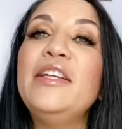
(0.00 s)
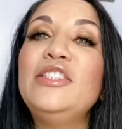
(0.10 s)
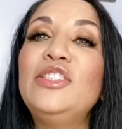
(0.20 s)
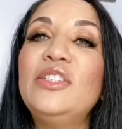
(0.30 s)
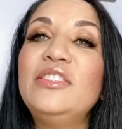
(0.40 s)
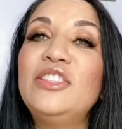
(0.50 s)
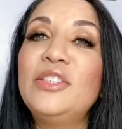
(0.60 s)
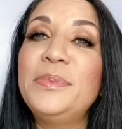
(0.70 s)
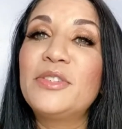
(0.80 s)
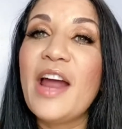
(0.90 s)

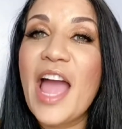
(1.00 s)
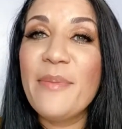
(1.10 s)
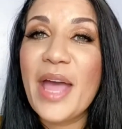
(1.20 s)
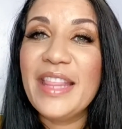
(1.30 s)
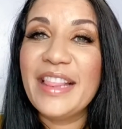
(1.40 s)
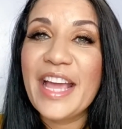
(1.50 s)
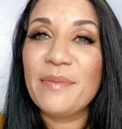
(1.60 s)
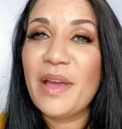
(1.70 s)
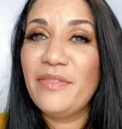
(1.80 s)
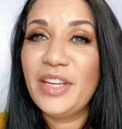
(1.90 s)
subscribe and like my
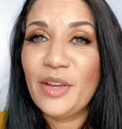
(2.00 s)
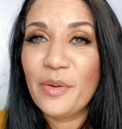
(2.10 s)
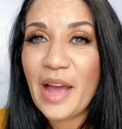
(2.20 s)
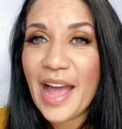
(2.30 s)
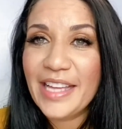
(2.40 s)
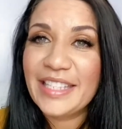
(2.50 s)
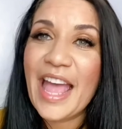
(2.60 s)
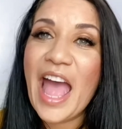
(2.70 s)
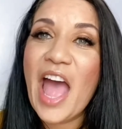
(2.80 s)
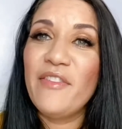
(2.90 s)
video, guys.
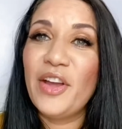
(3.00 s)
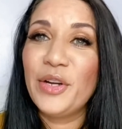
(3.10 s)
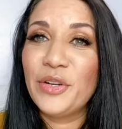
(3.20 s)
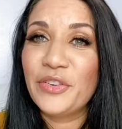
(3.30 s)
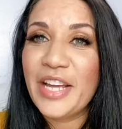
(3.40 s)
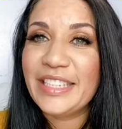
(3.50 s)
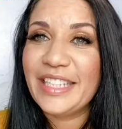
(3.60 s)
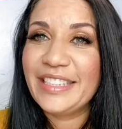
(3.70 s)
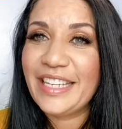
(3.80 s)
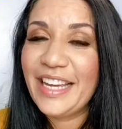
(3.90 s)
Have a great day.